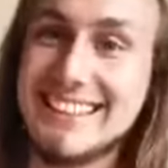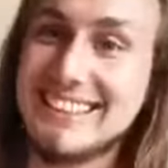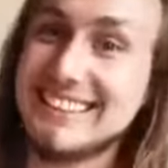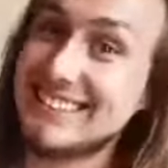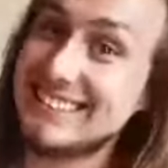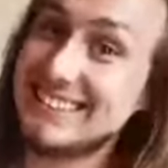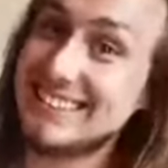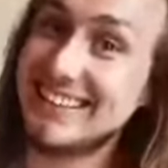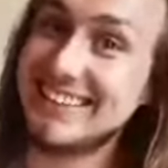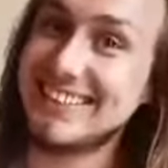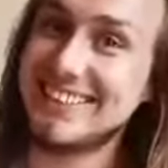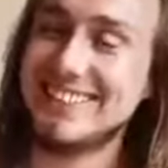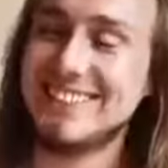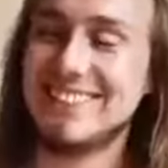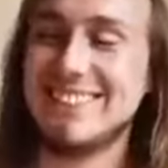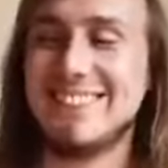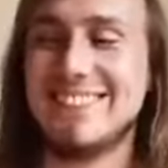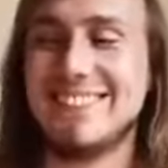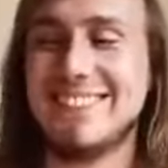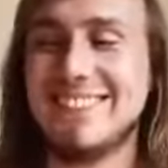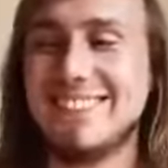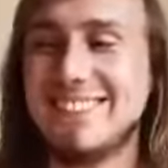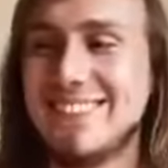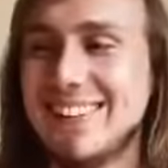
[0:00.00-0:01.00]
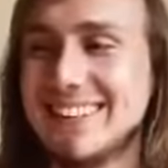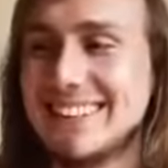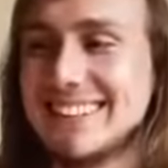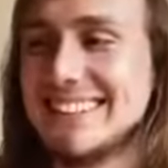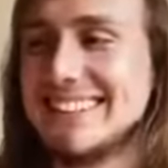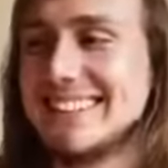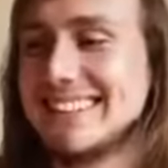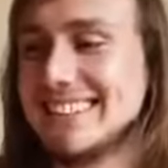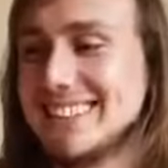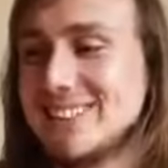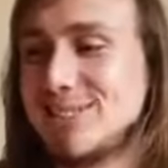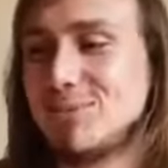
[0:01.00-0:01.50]
So watch
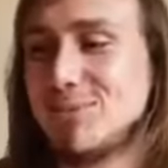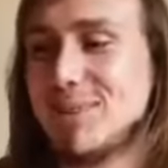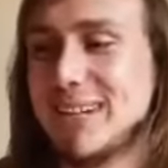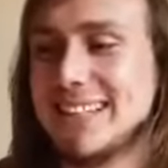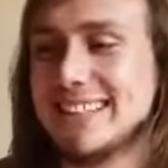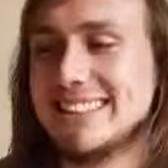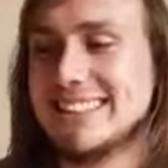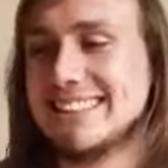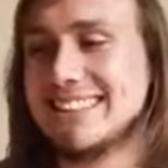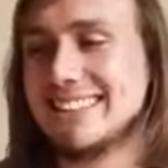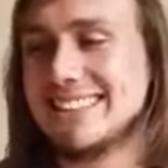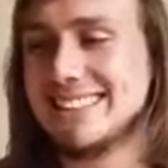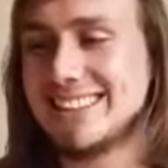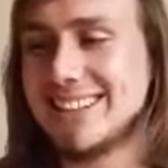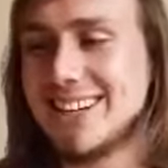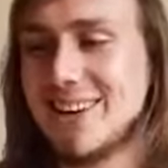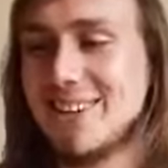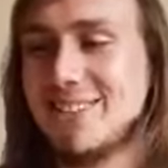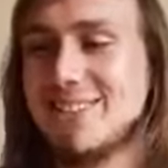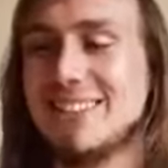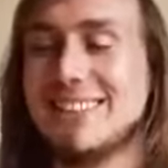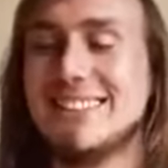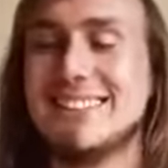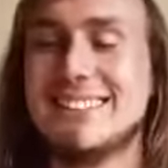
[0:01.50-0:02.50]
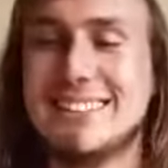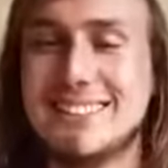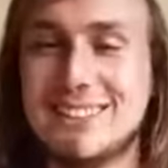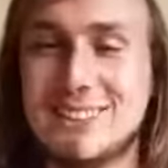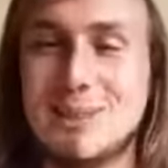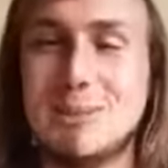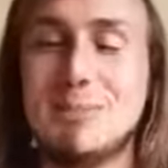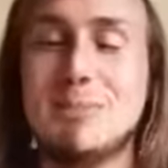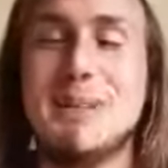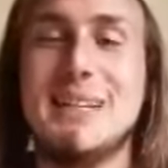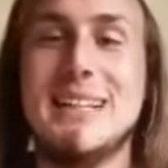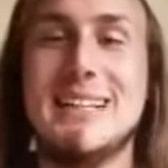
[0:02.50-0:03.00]
this space, it's going
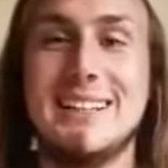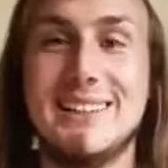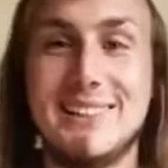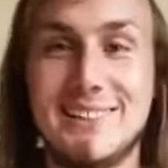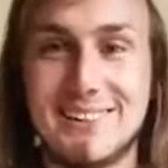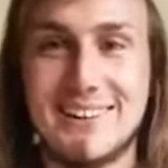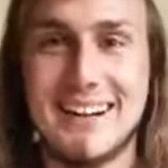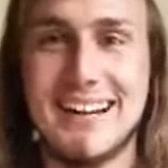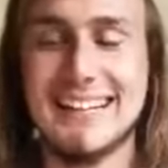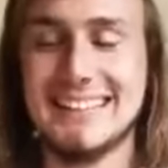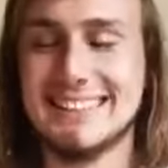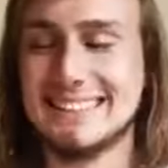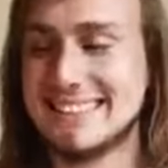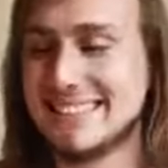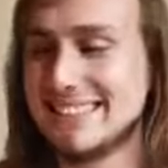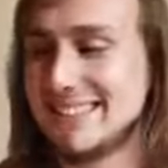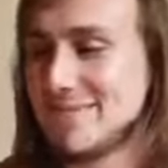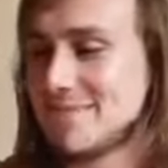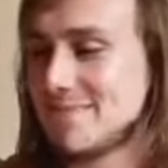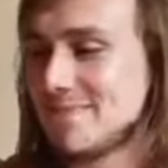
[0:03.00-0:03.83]
to be great.